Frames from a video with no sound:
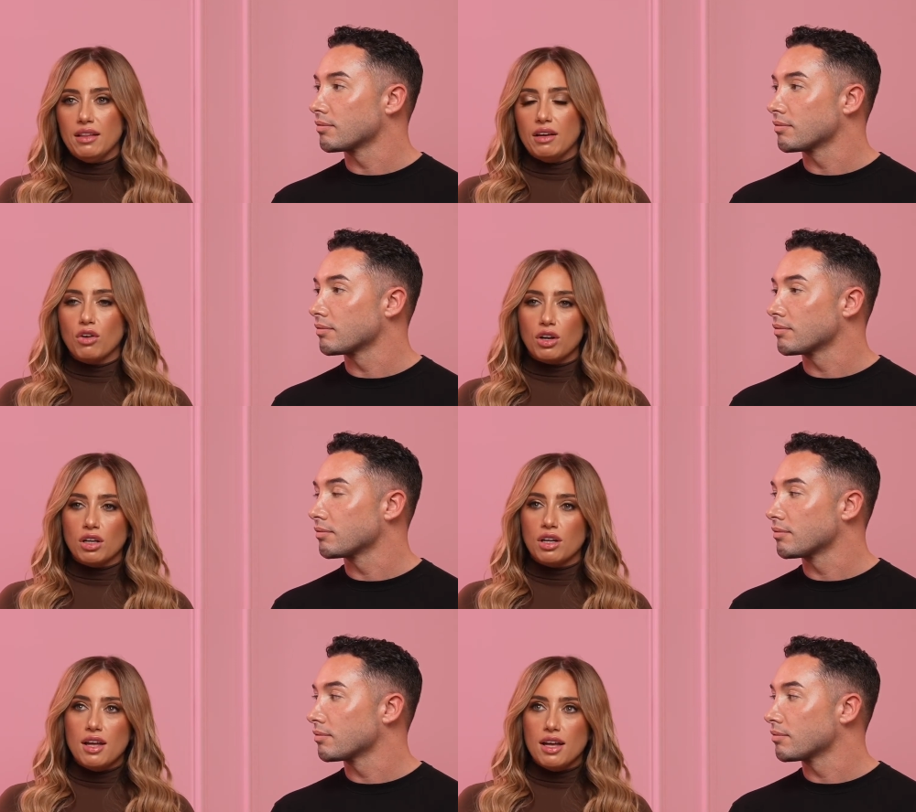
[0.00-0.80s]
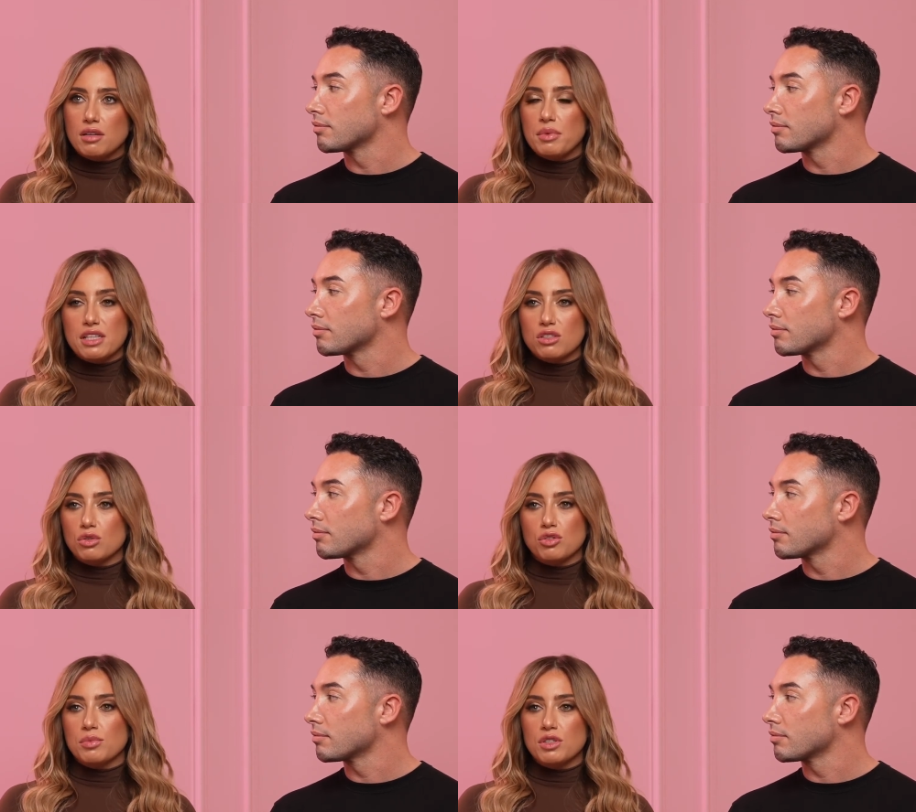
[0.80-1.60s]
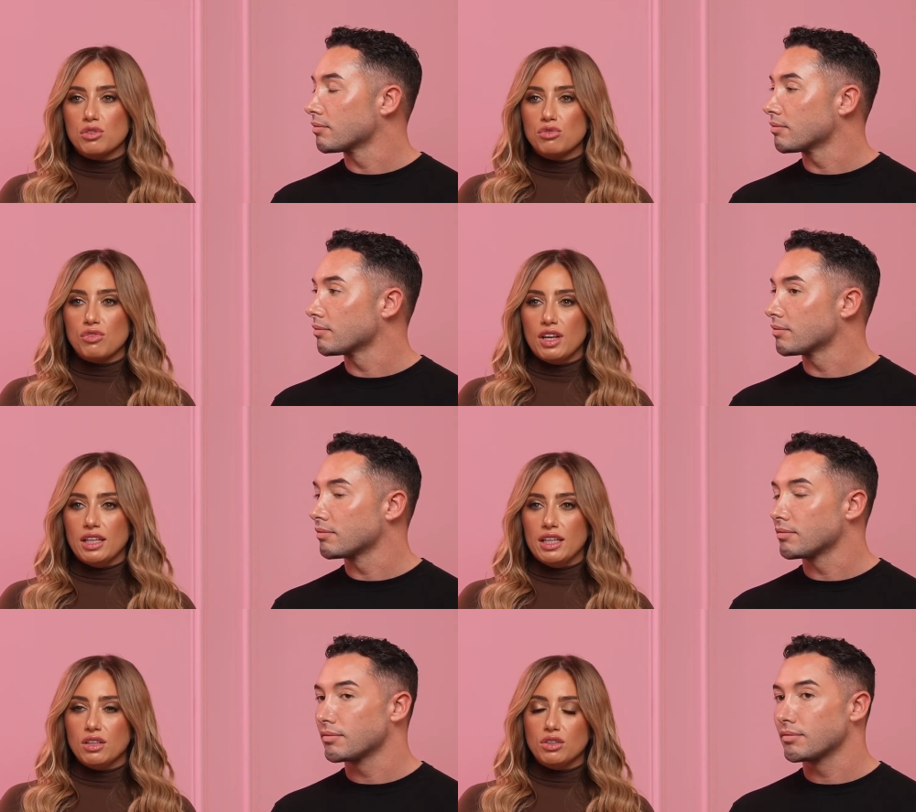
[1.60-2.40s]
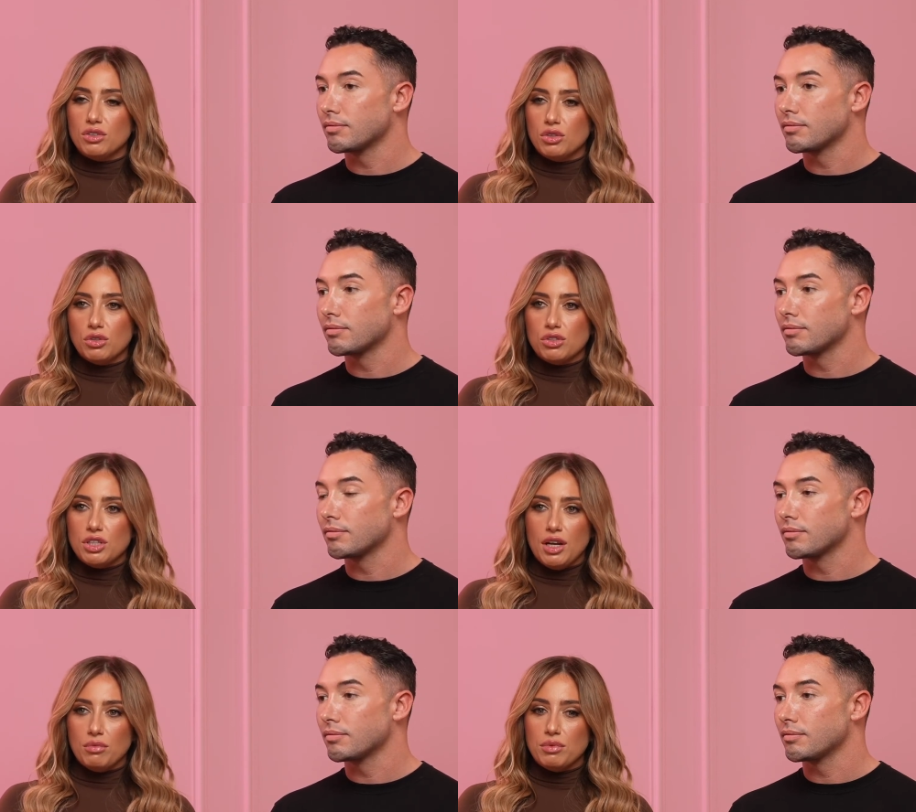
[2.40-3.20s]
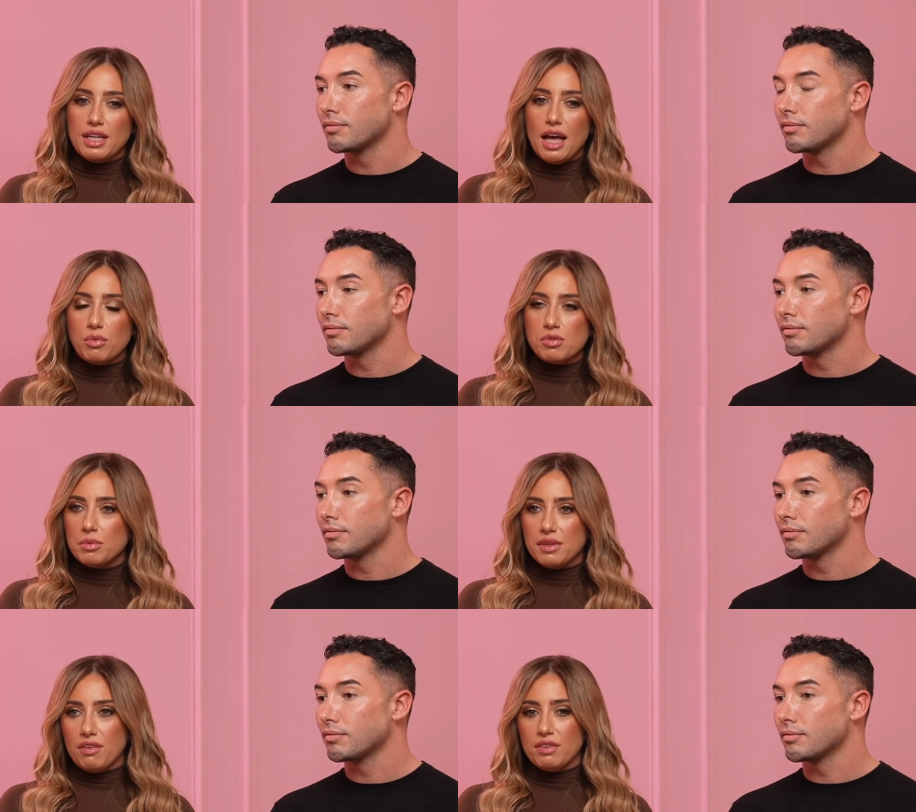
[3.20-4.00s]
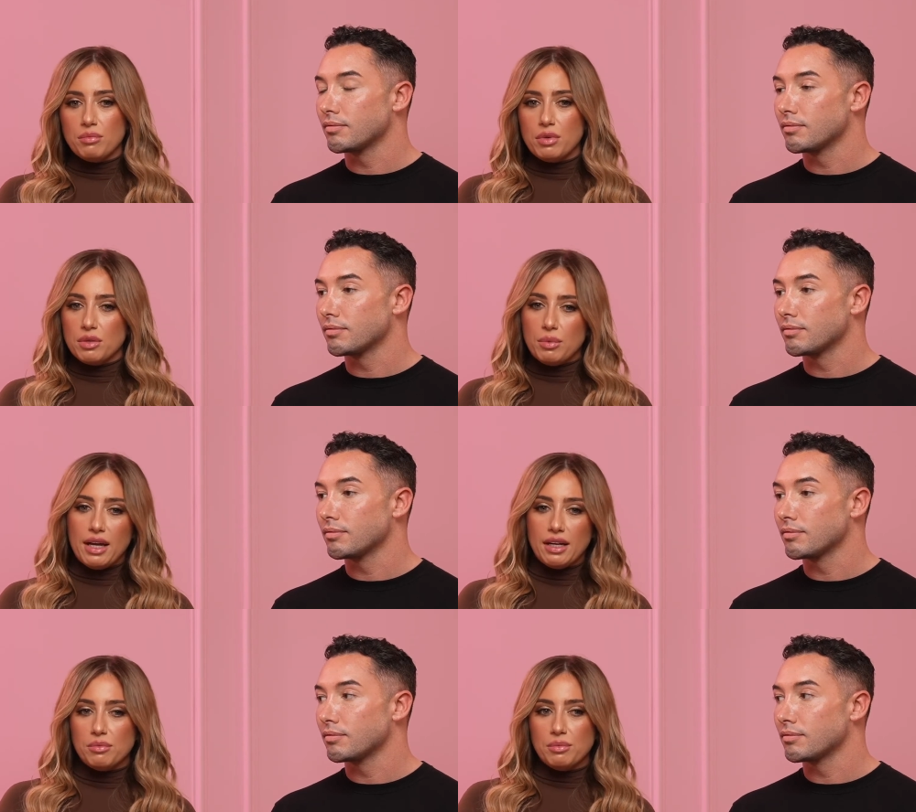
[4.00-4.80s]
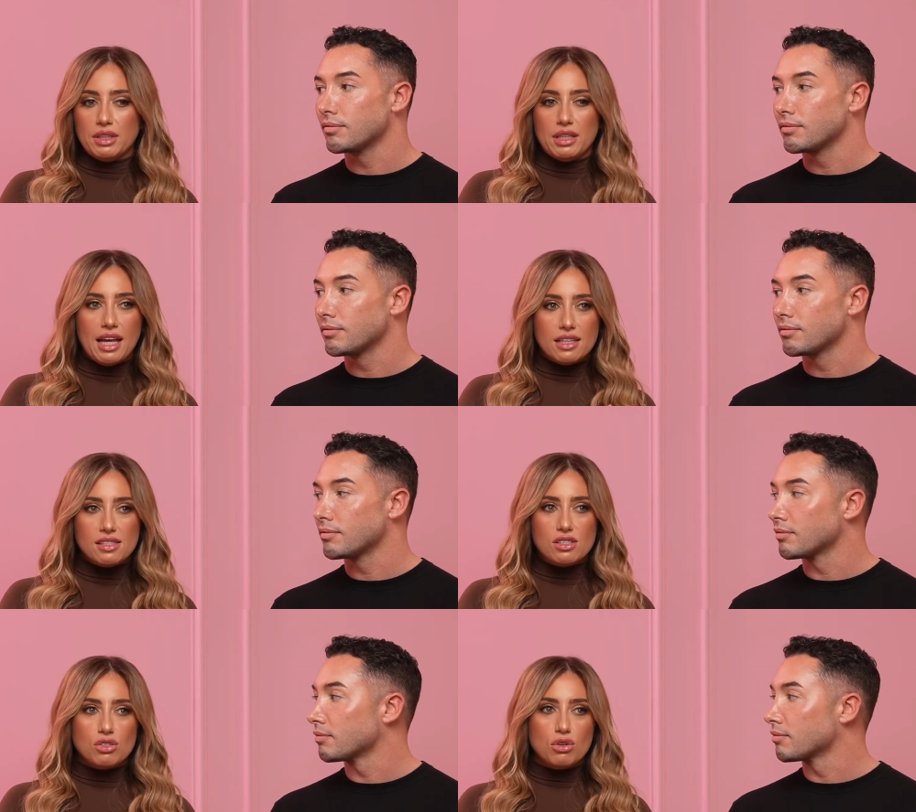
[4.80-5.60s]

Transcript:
Speaker 1: I've got a, an amazing husband who's really course, you know, it helps me with that being with the work and with the kids and